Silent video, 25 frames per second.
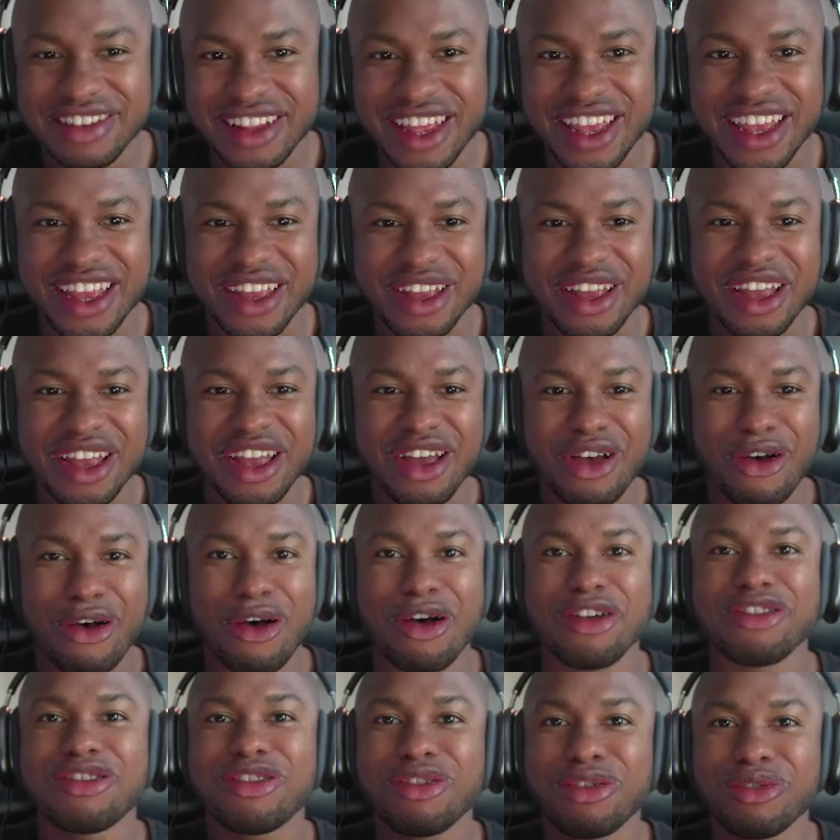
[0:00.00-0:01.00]
They
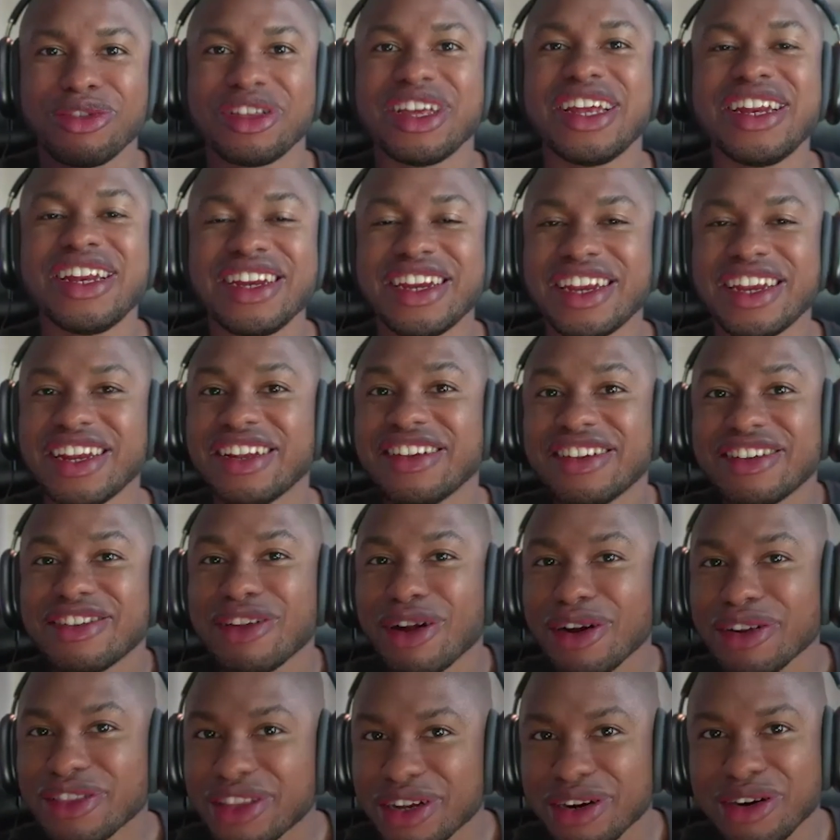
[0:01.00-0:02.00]
also then can
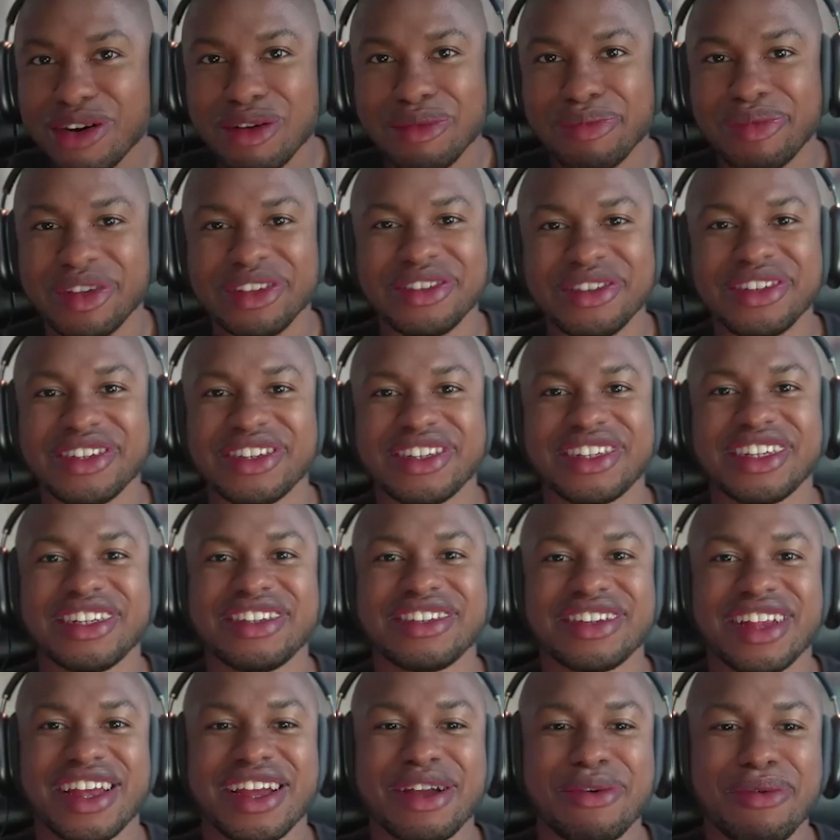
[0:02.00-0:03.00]
start their own
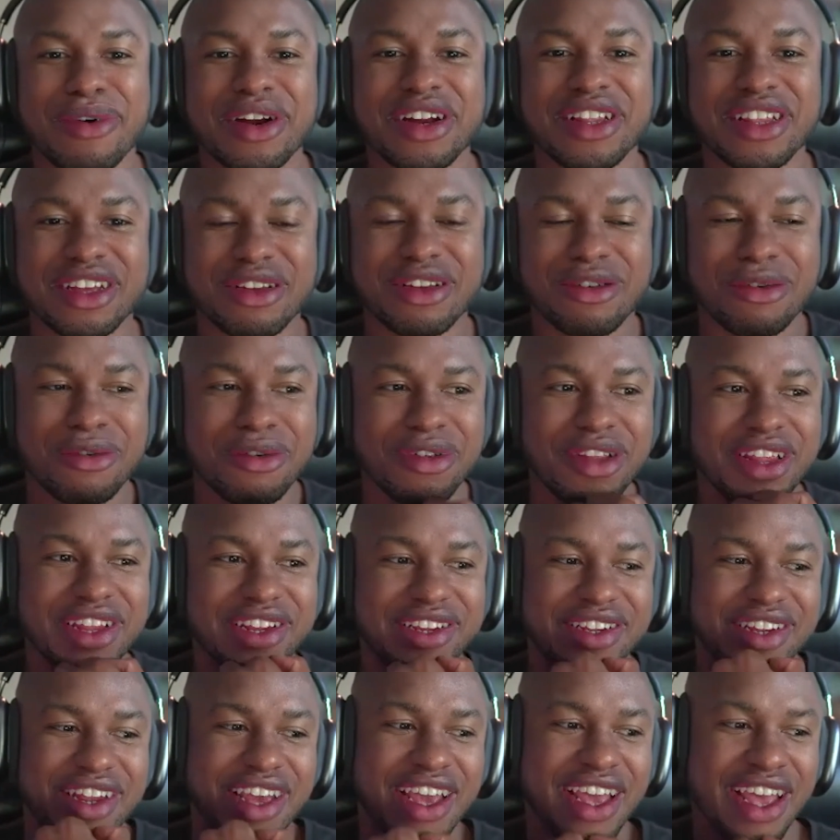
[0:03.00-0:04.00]
businesses. Like one of the
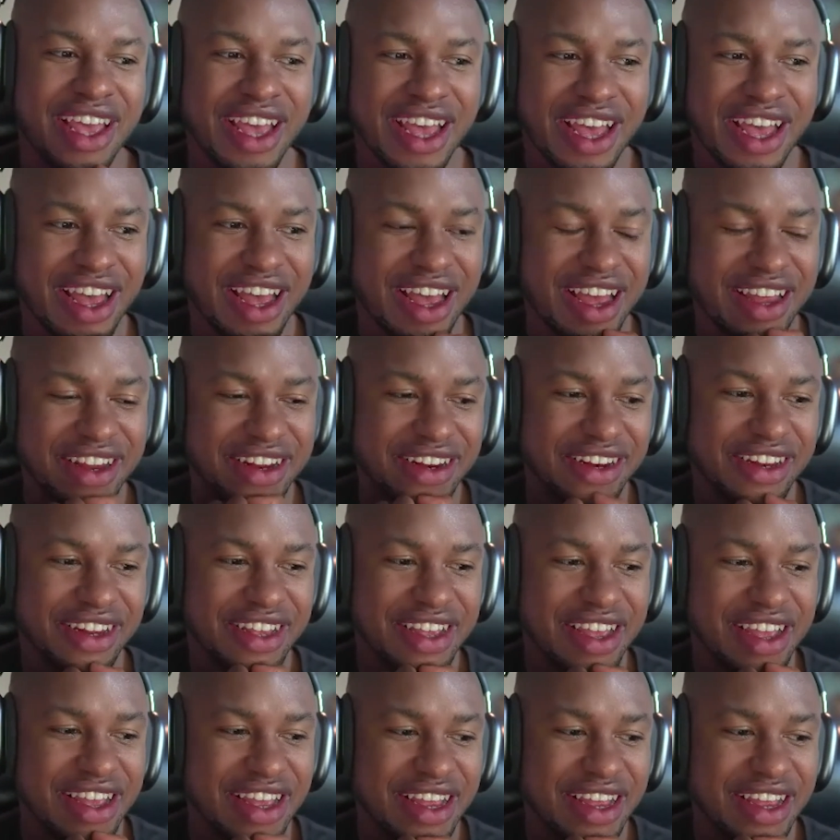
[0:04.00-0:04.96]
coolest I guess